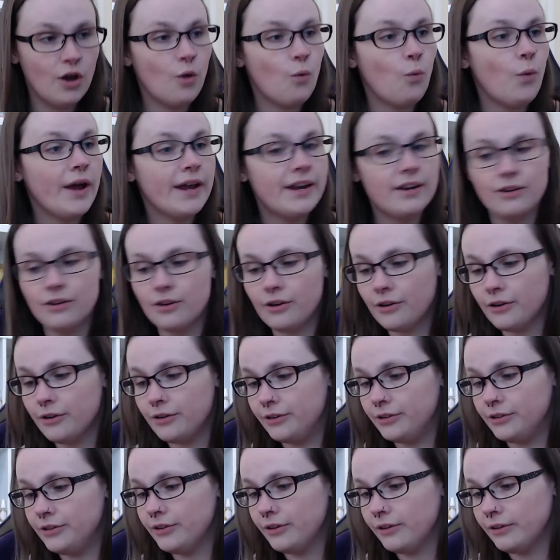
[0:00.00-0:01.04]
Wait, no,
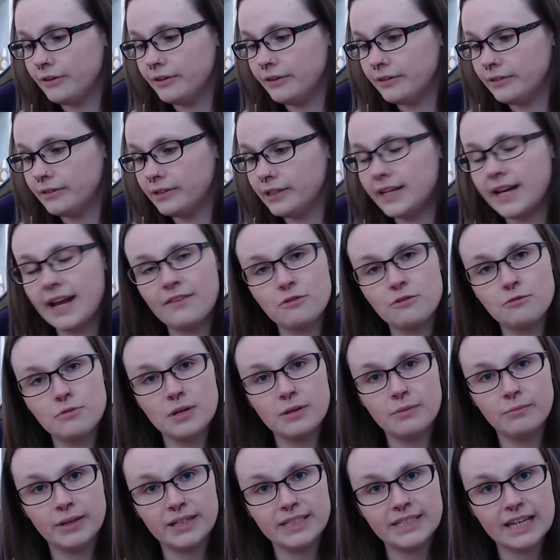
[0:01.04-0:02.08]
no, it had to be
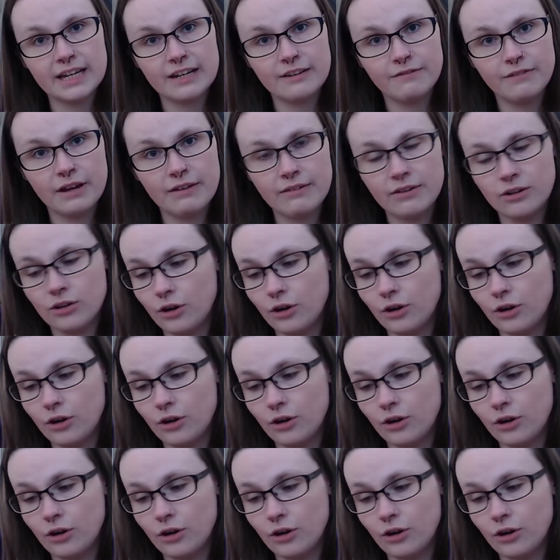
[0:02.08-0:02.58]
my second favorite.